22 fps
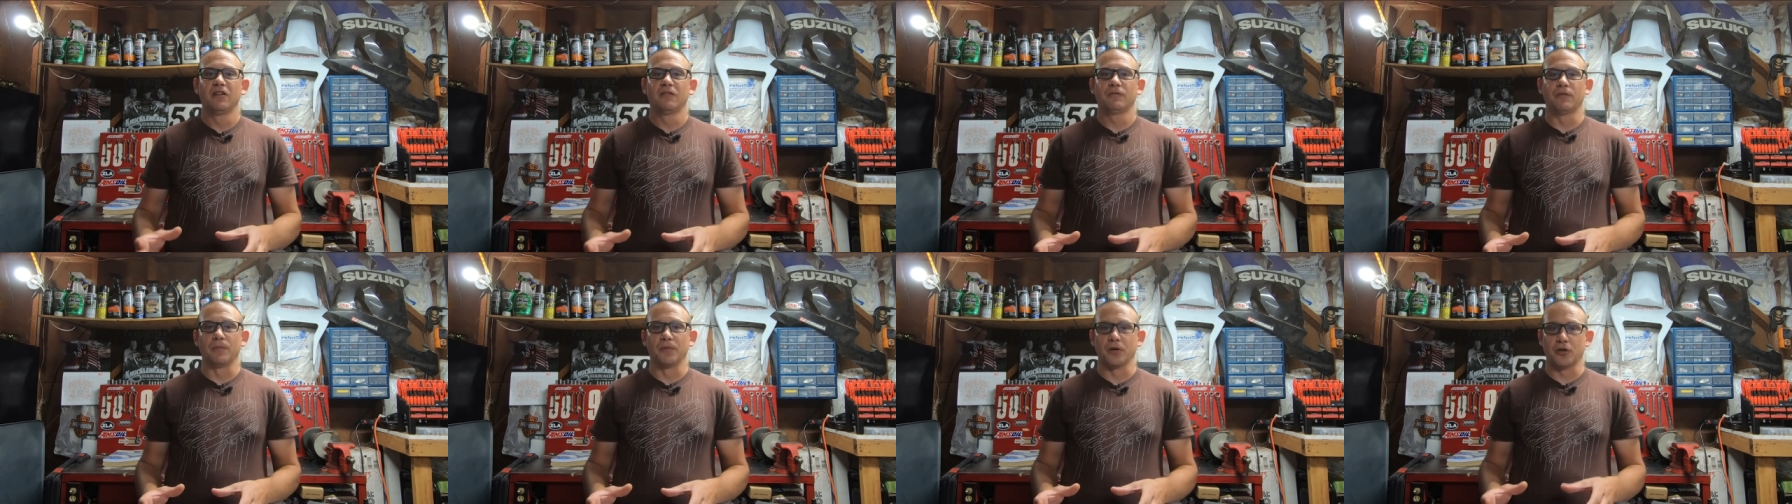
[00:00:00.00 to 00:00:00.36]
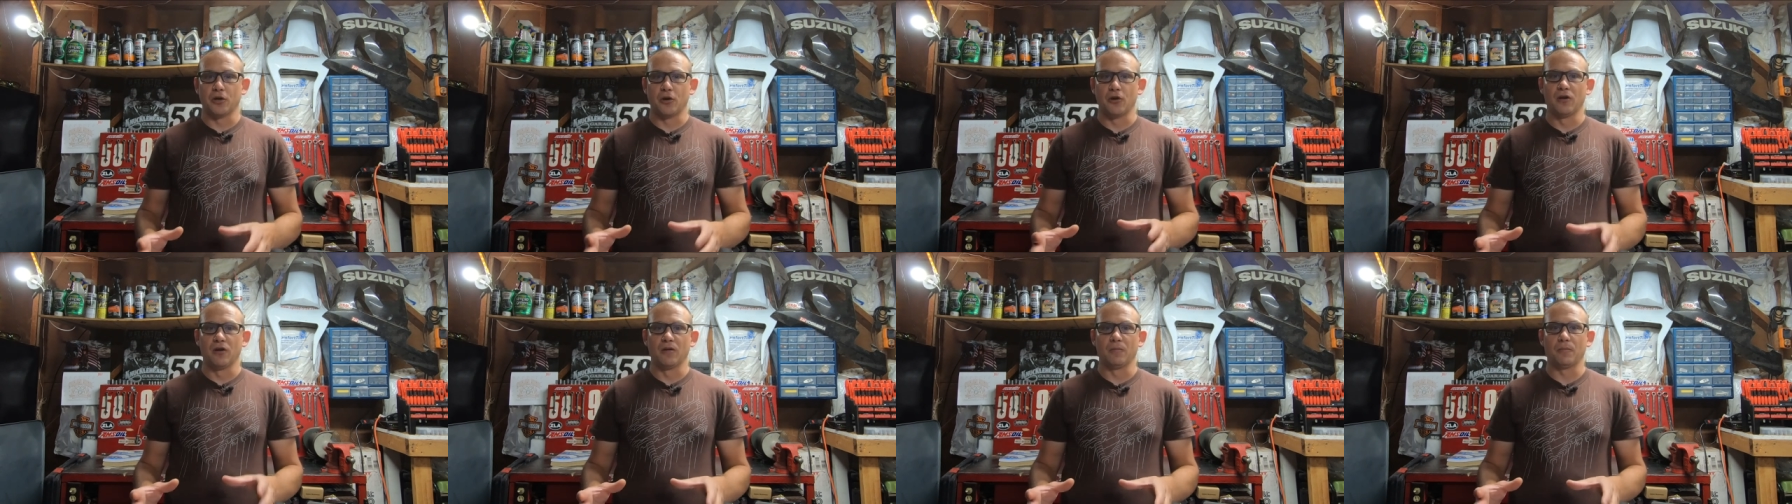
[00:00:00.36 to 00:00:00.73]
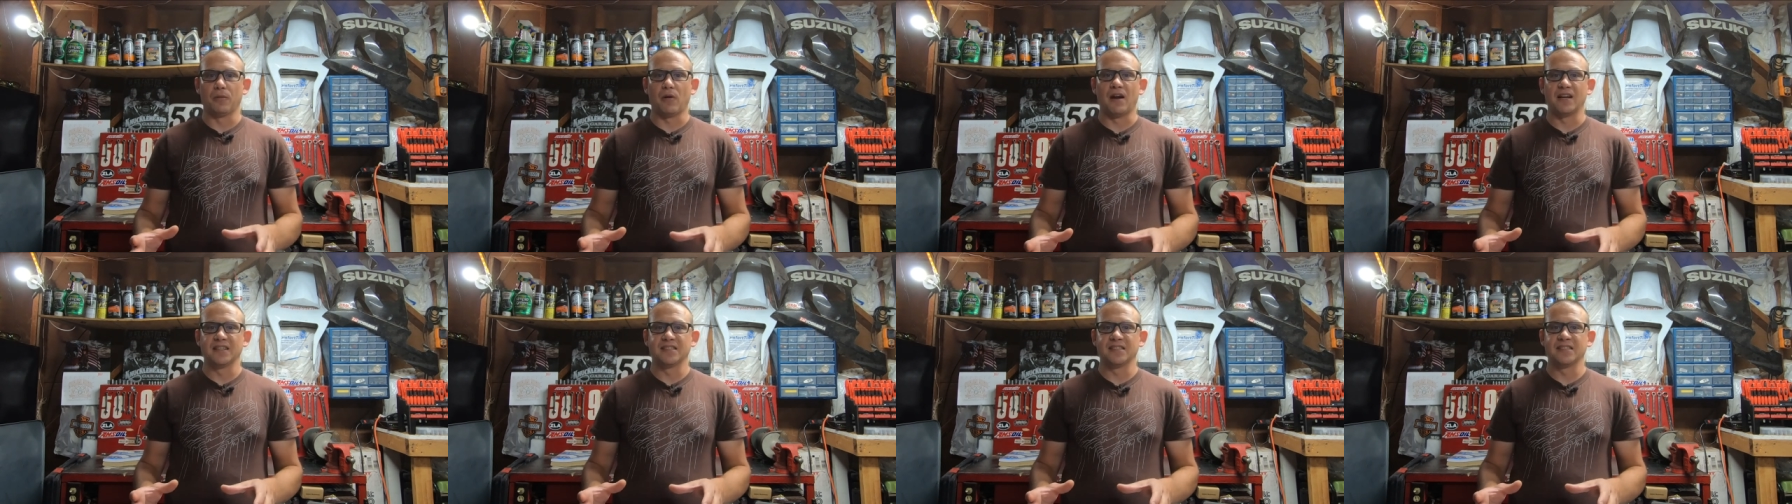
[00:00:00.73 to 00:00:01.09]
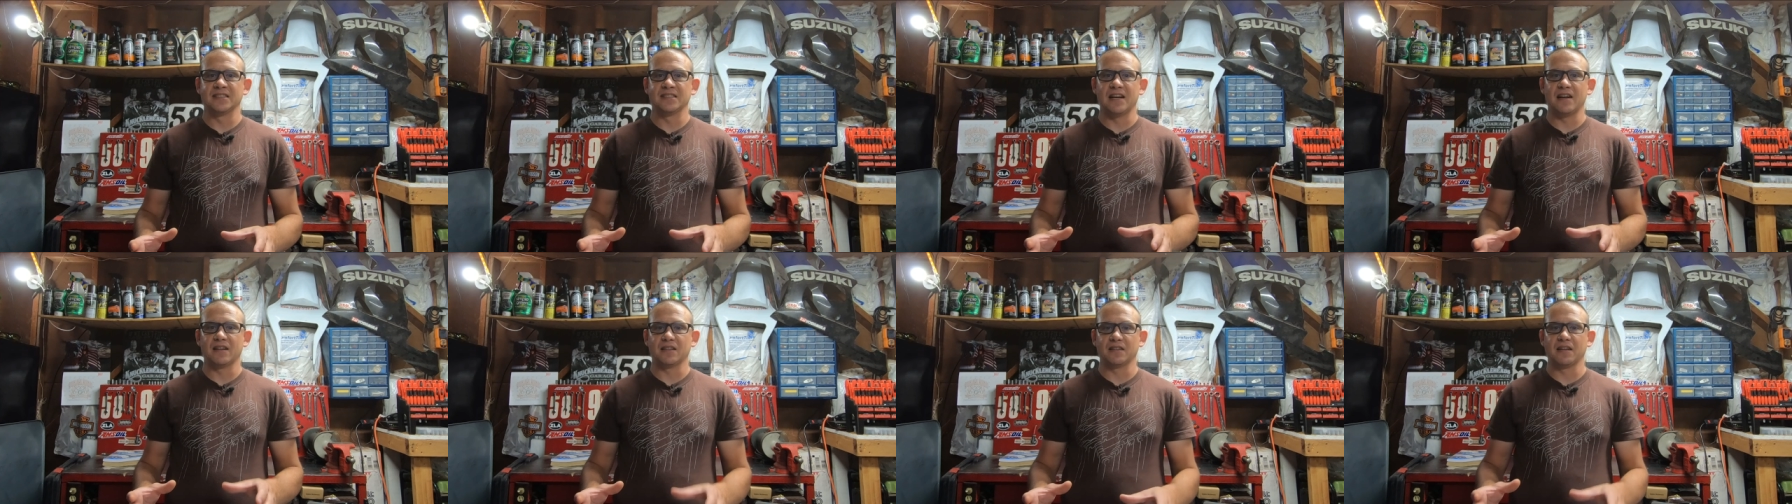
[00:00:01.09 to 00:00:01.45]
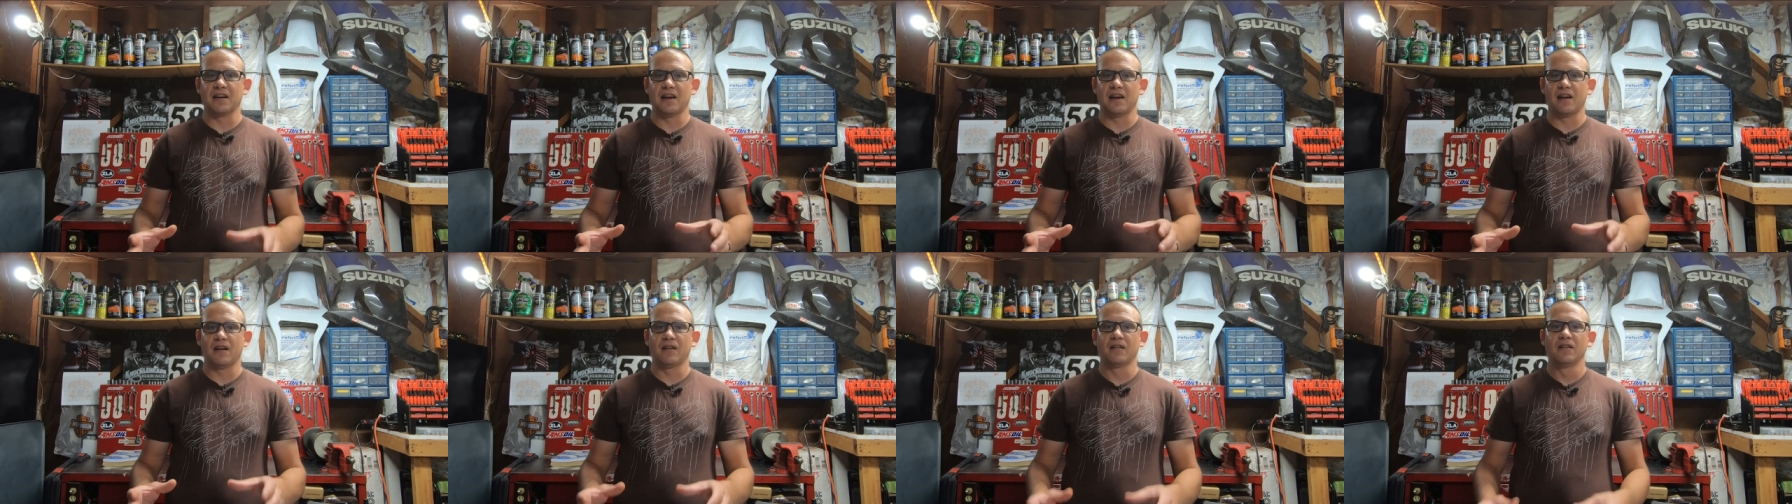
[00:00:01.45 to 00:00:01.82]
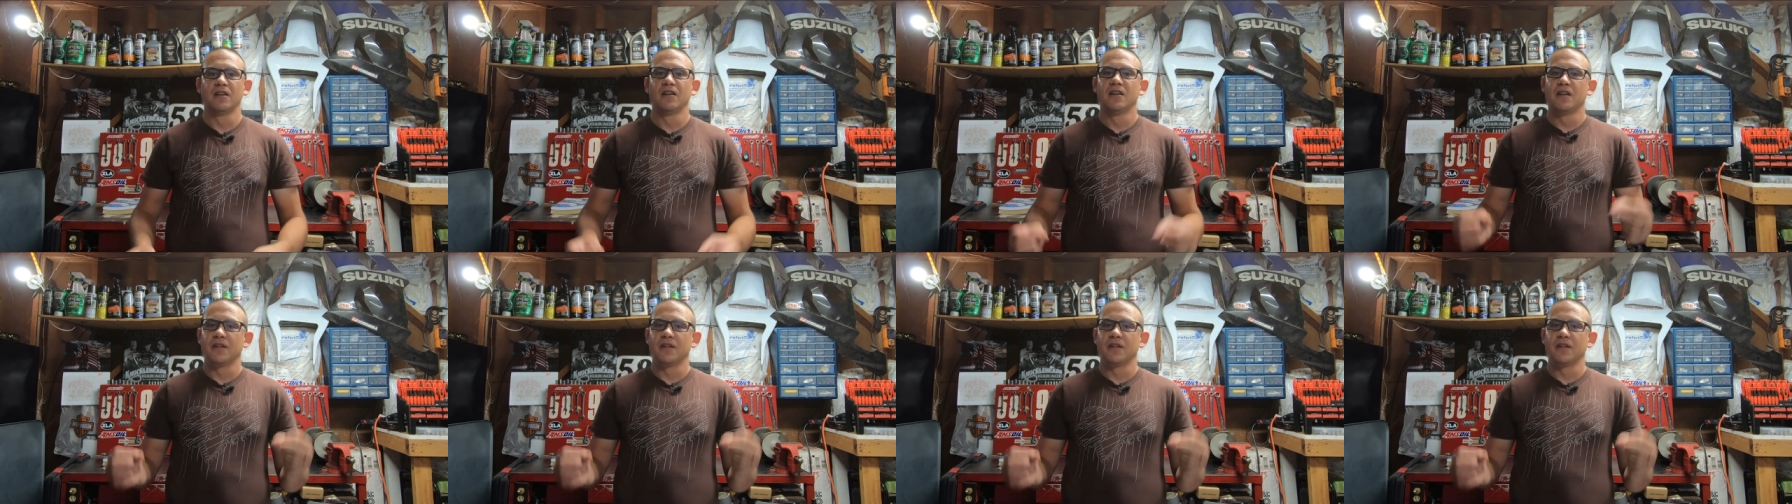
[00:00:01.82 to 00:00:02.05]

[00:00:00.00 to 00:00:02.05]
from the current prices out there,